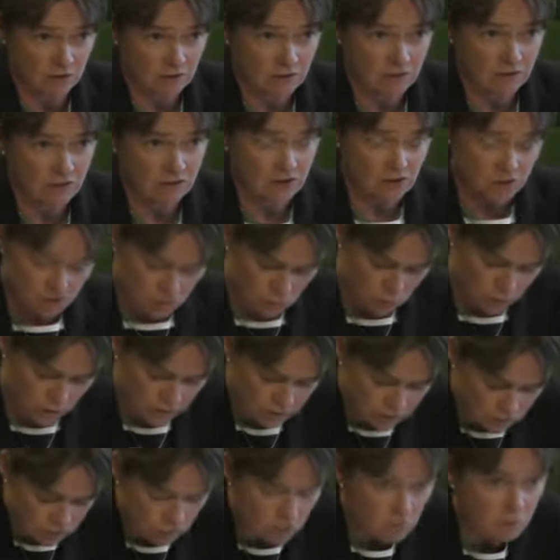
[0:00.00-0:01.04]
This is the
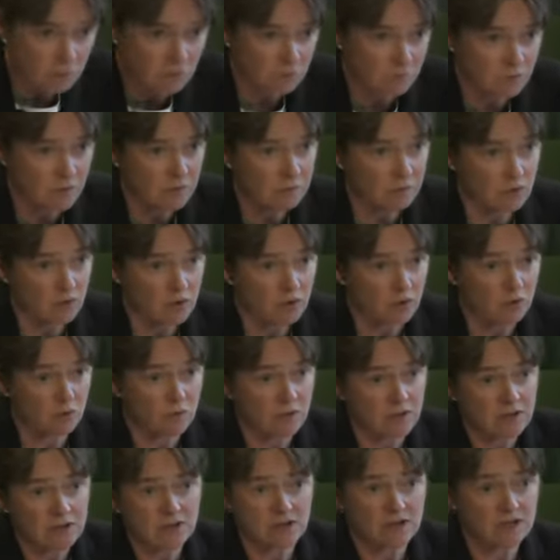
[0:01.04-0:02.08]
one group of people who
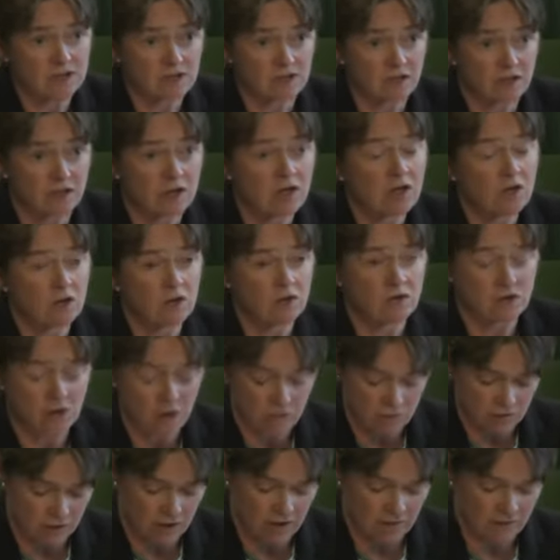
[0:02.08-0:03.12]
we're testing who
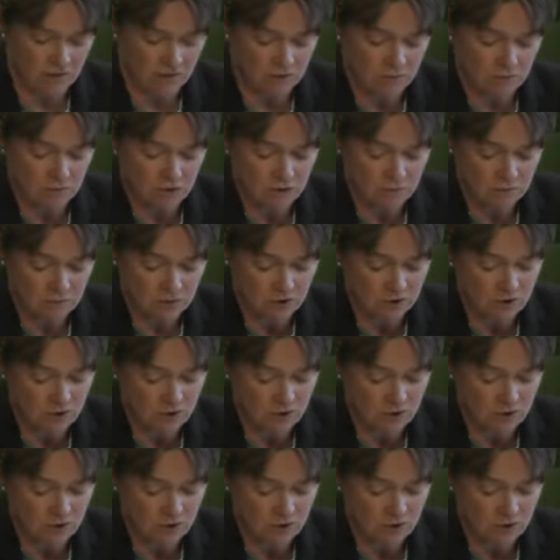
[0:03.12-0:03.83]
don't have symptoms.